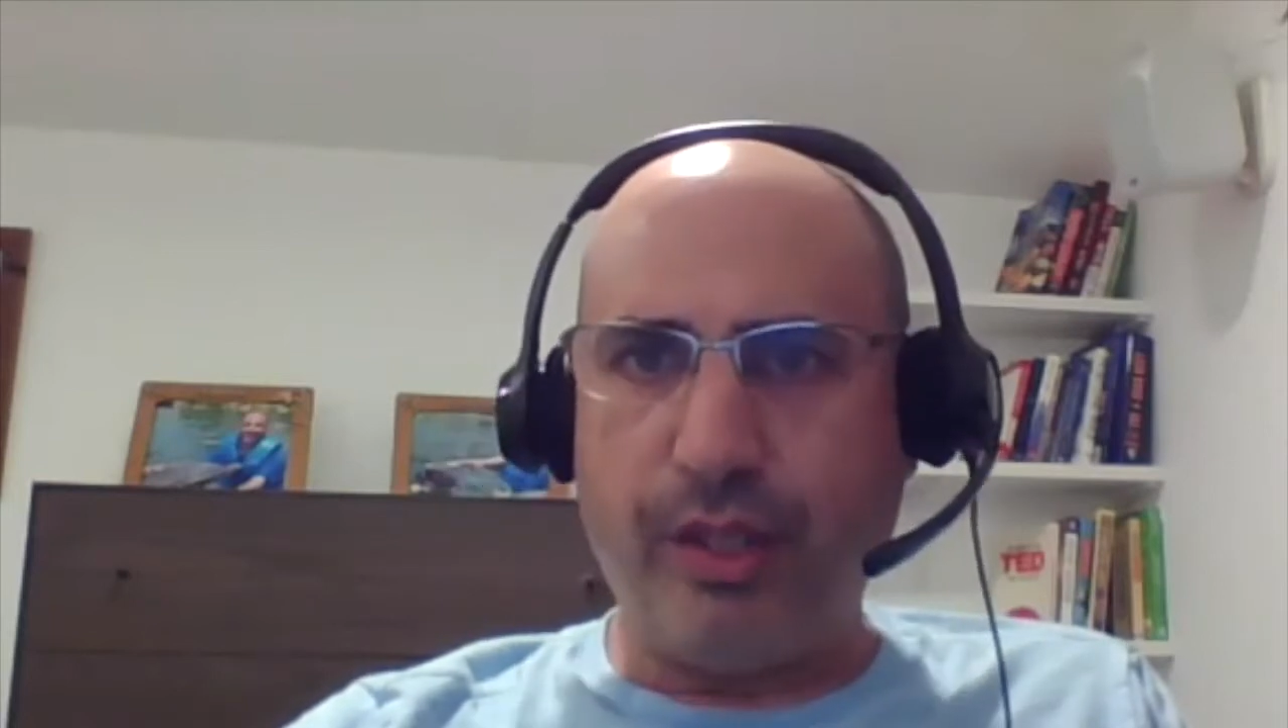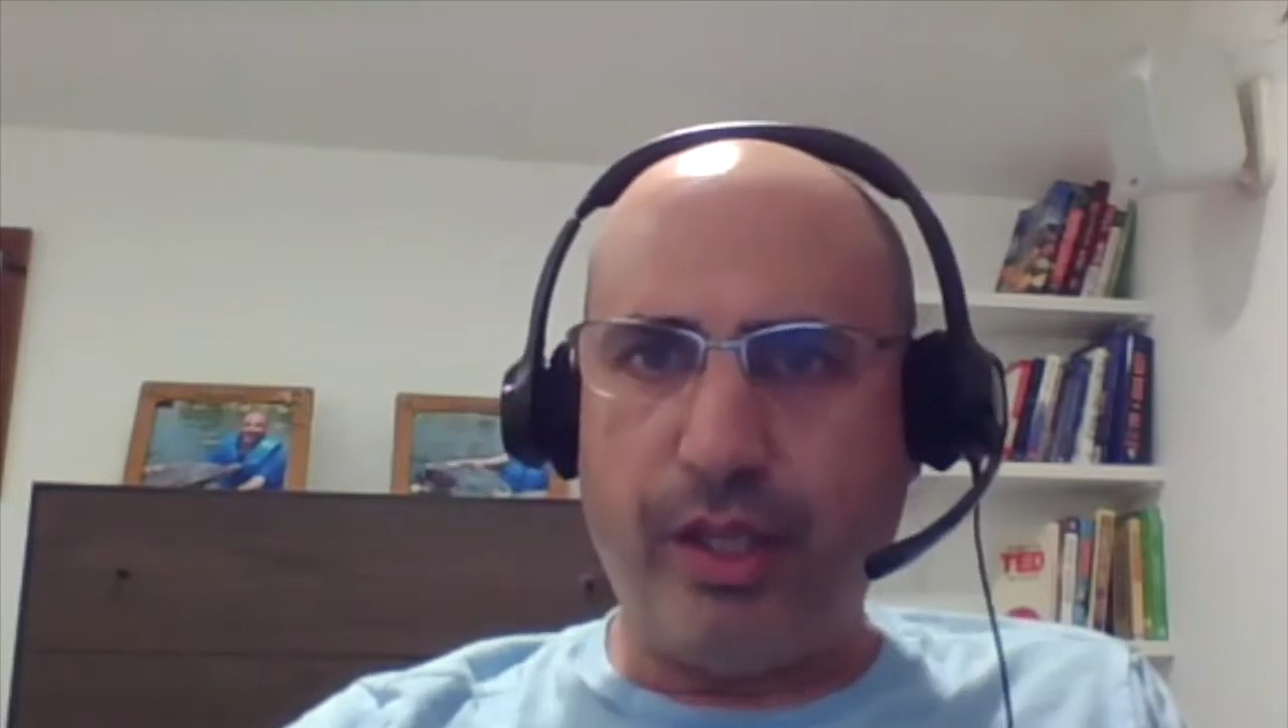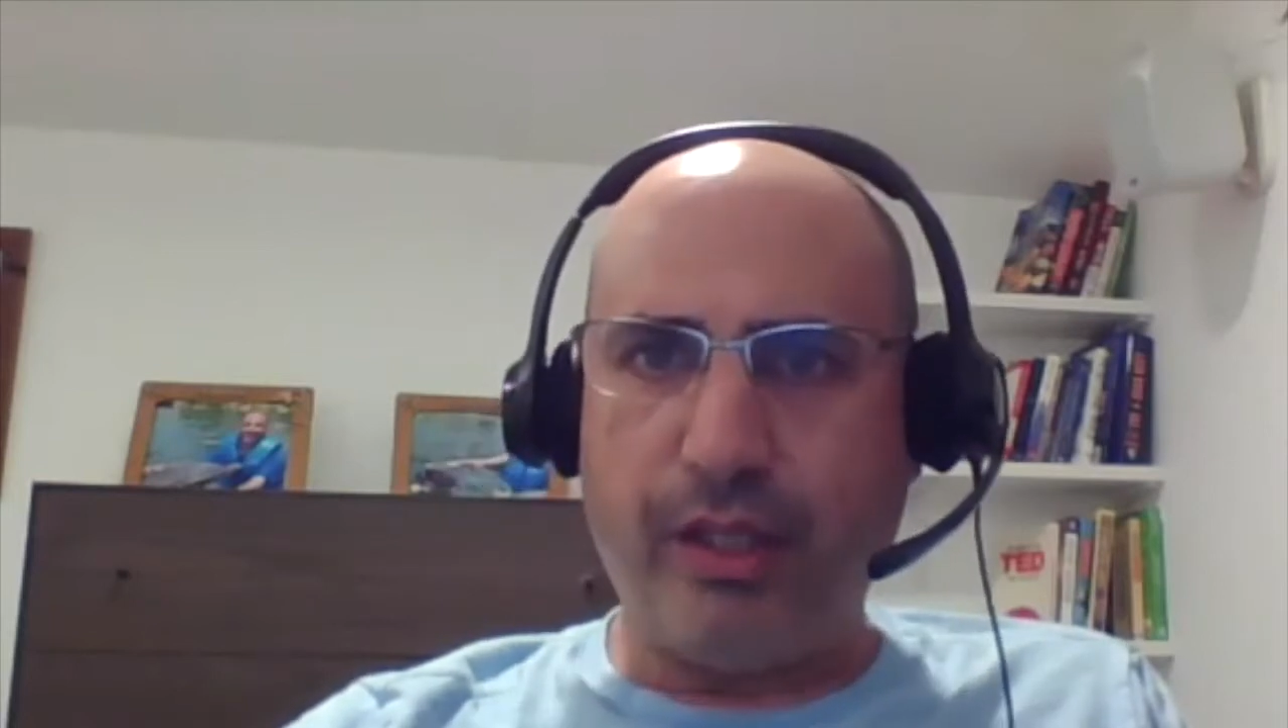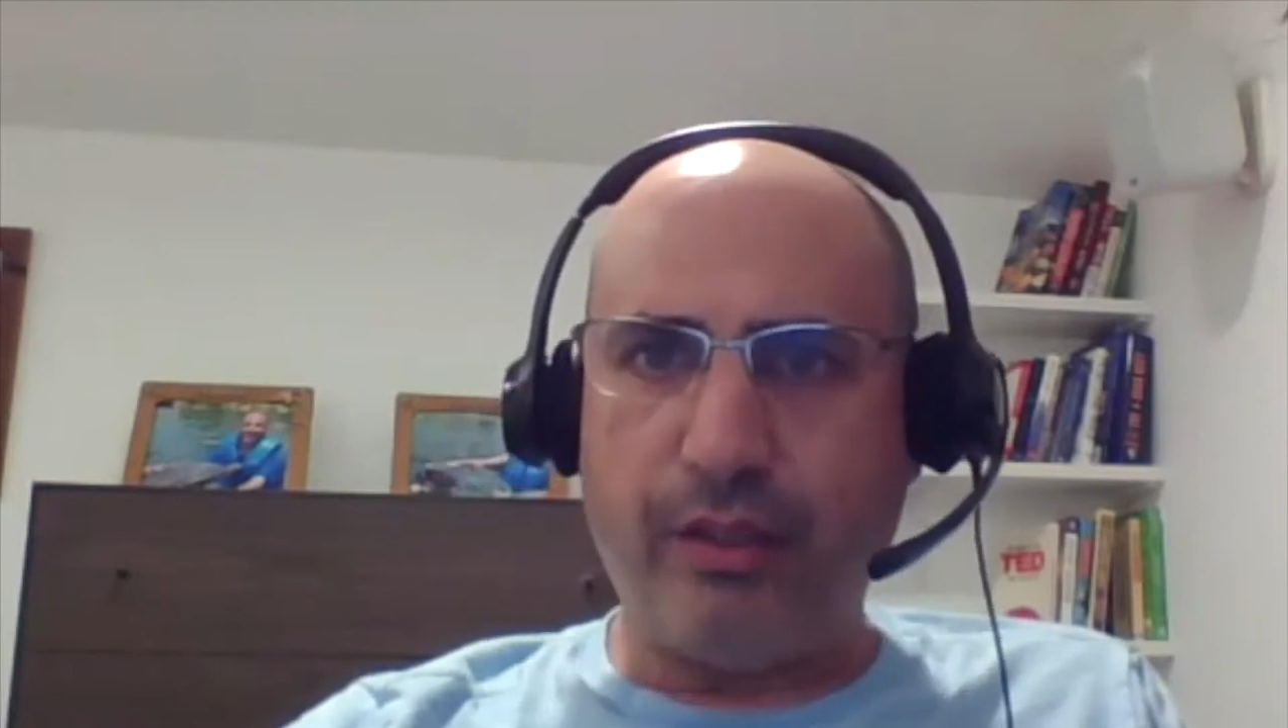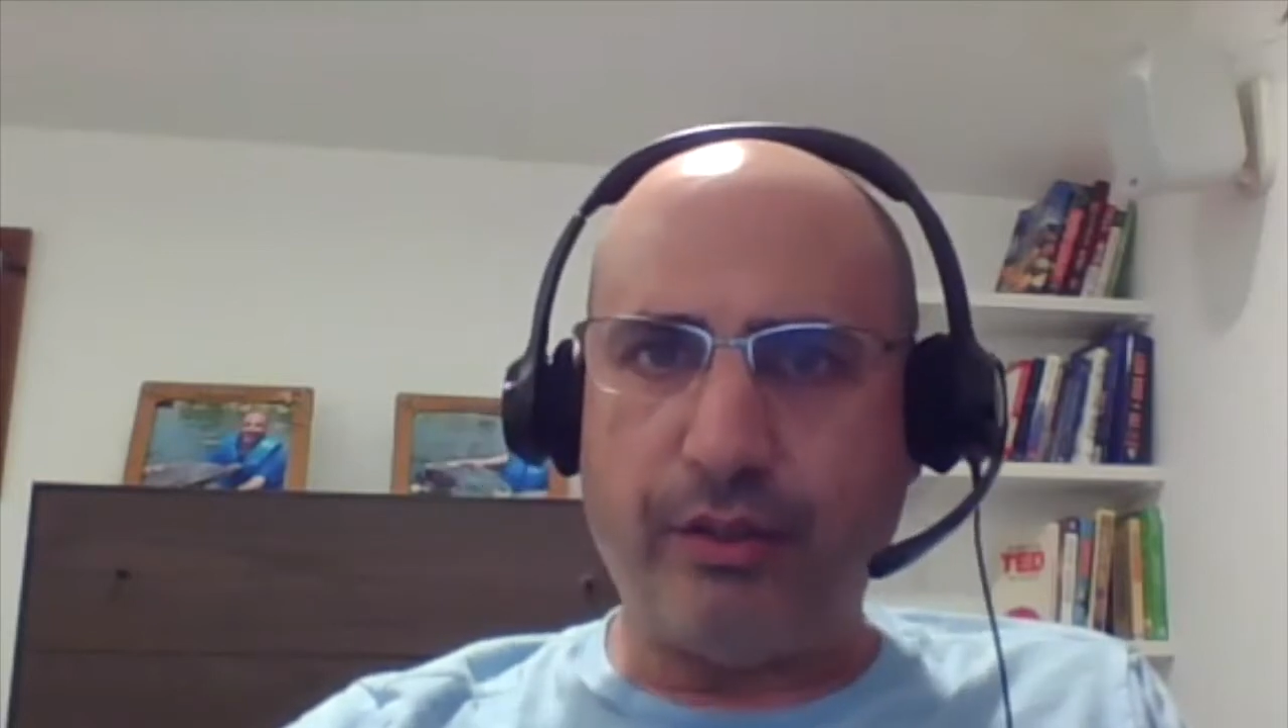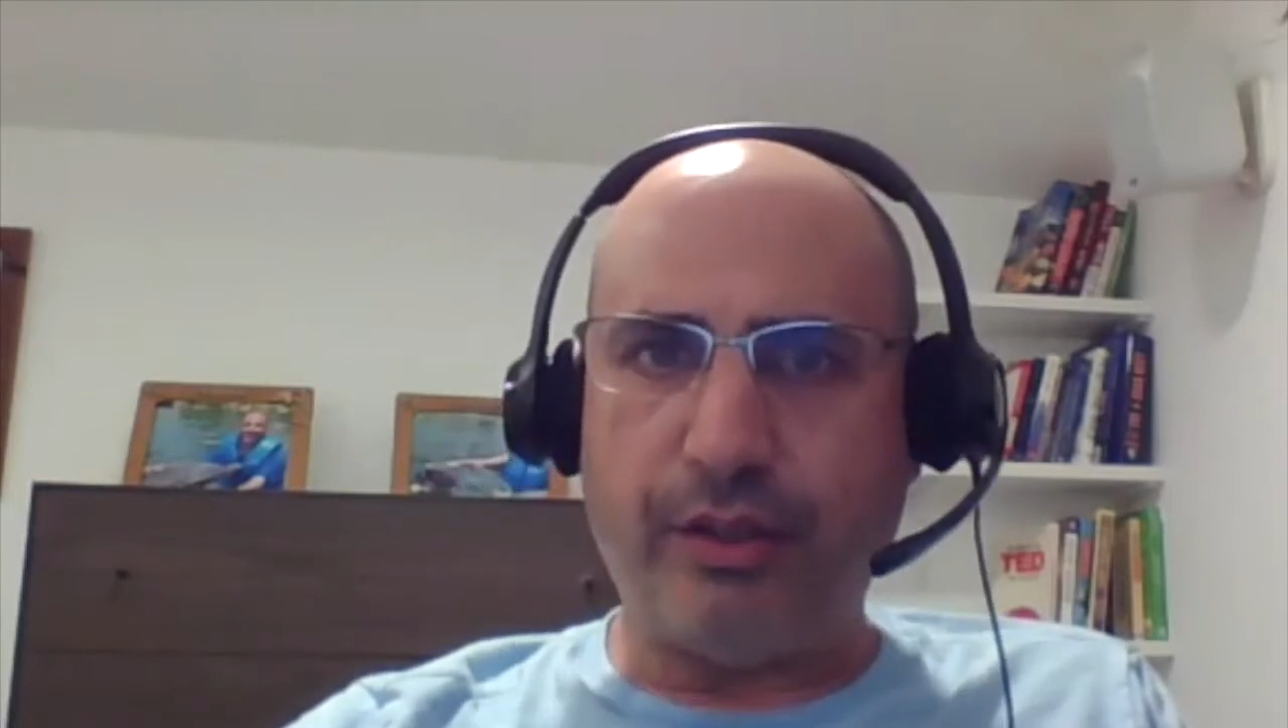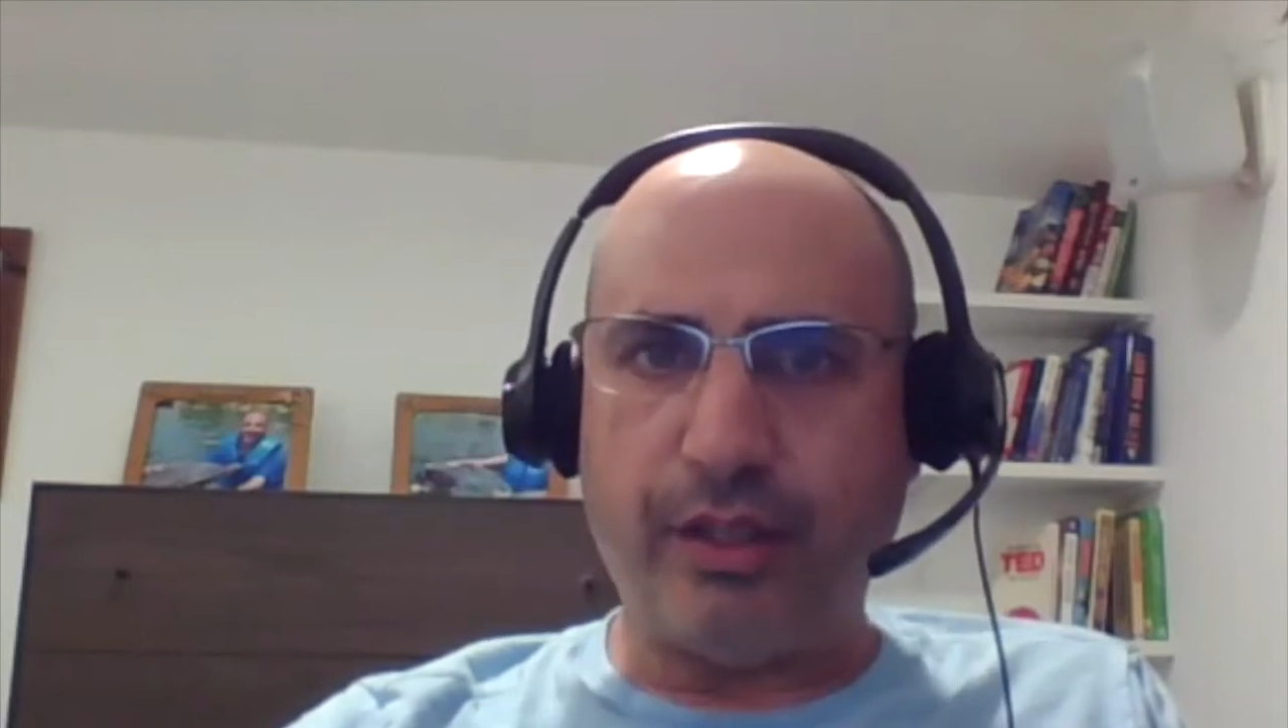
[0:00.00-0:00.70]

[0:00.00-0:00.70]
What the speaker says: 800